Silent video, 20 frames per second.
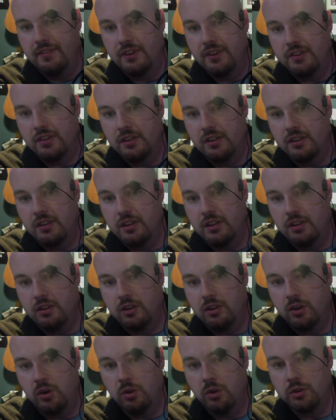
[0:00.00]
There's a
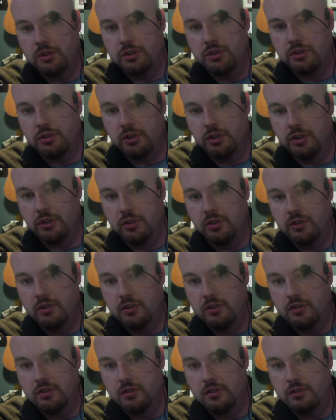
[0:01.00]
little gold screw
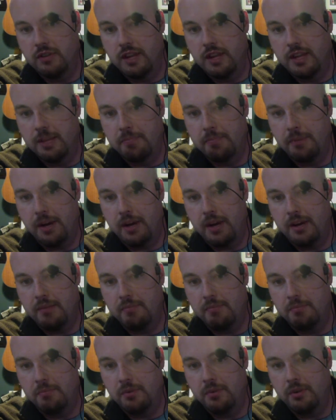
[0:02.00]
right in the
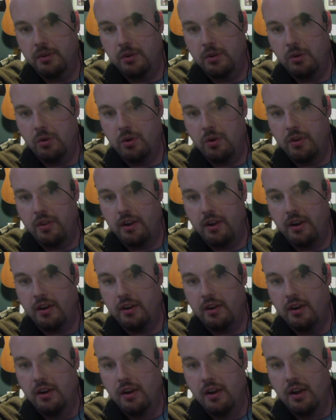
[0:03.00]
bottom corner
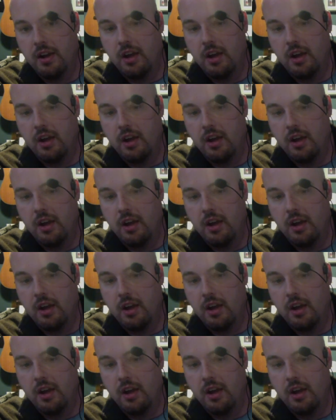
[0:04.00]
there,